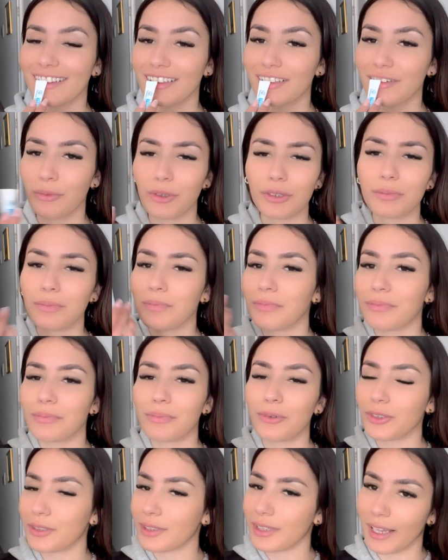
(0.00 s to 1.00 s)
what
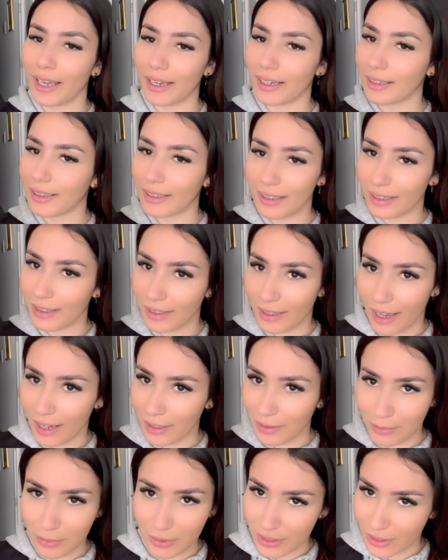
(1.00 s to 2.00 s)

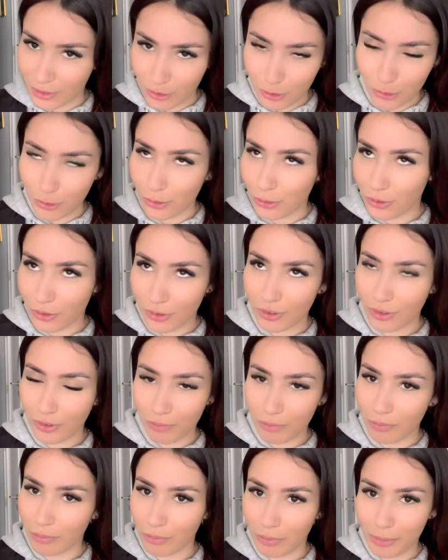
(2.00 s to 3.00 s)
helps the tooth
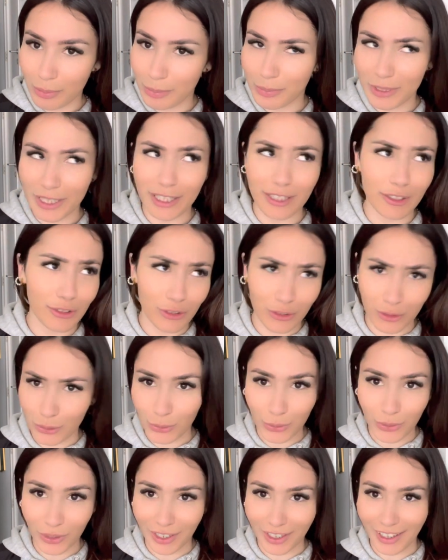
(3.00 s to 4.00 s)
be the
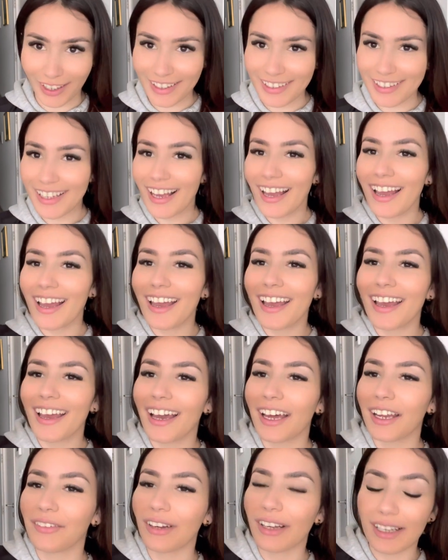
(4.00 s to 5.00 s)
tooth, I guess.
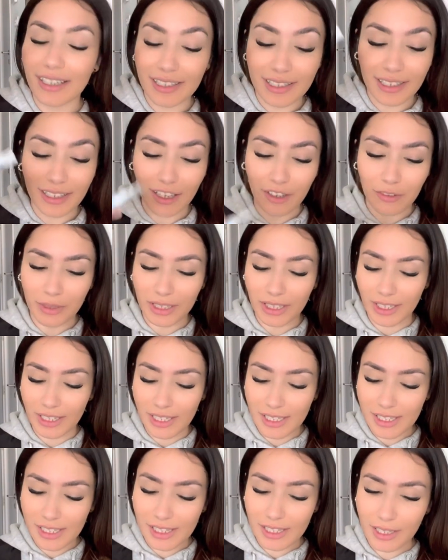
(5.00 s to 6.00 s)
Anyways, he gave me
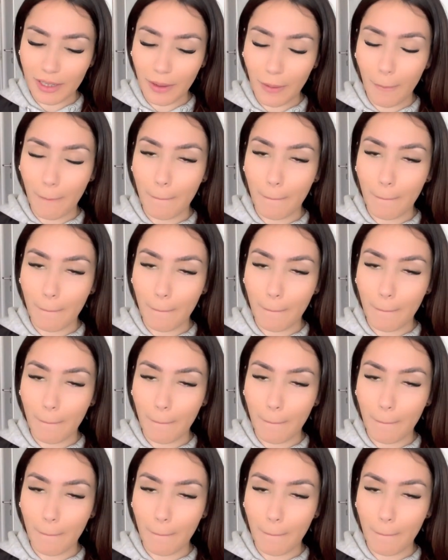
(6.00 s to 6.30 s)
these.